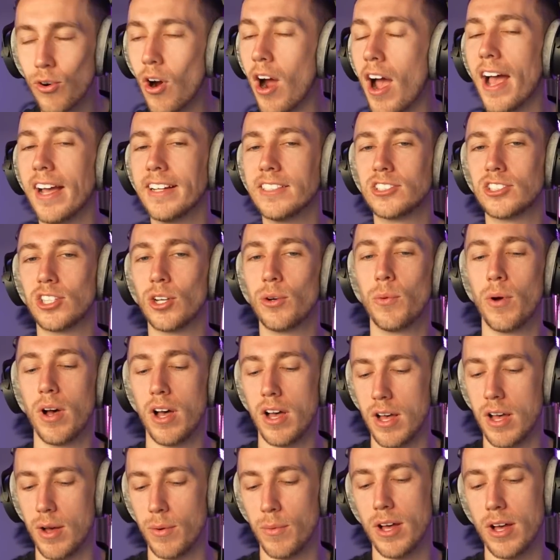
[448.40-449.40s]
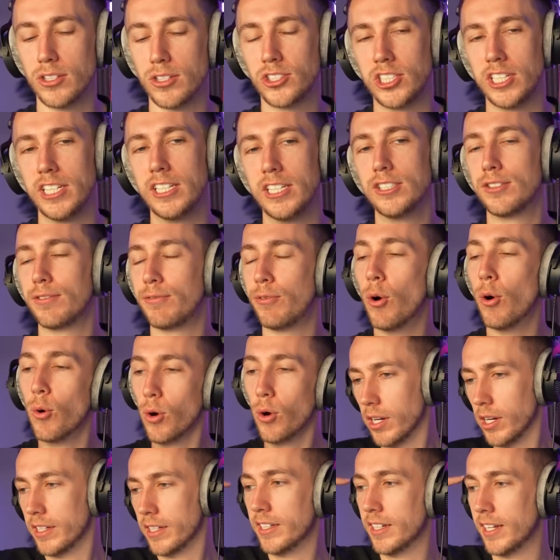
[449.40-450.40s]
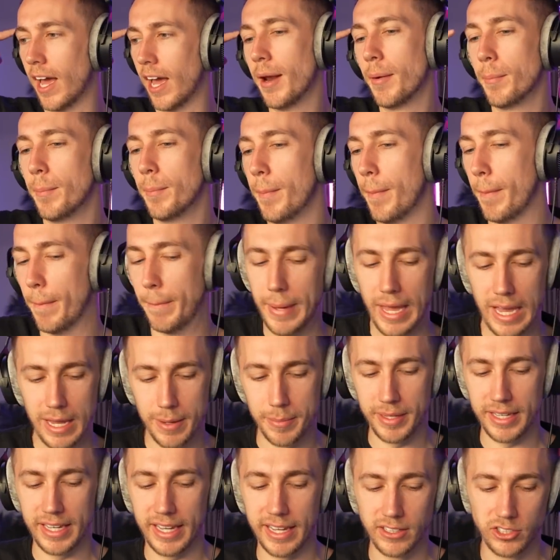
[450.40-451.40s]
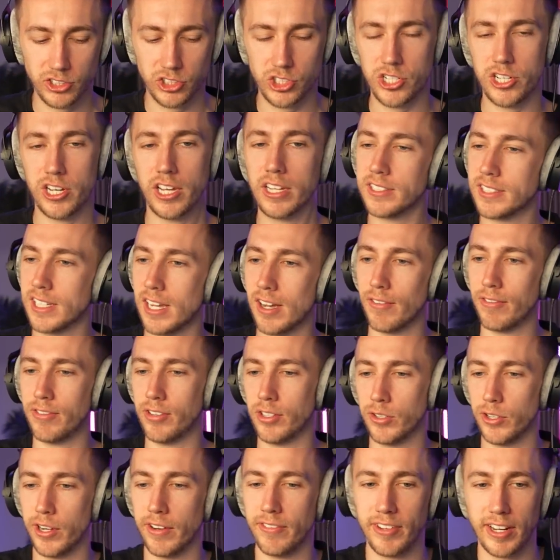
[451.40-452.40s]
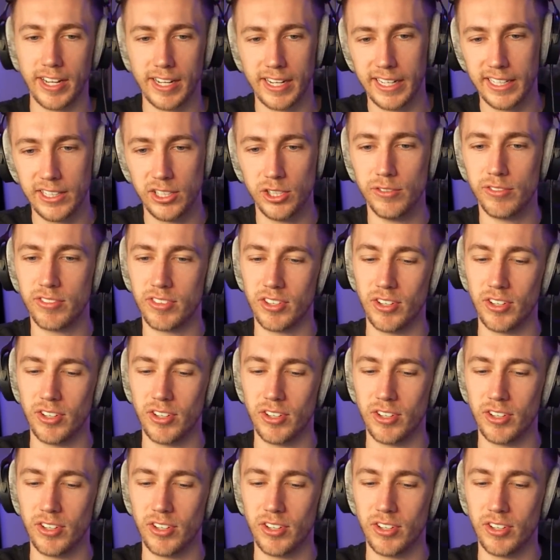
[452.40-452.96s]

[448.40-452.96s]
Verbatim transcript: Right, so while, while she's fallen and maybe injured herself horrifically, you've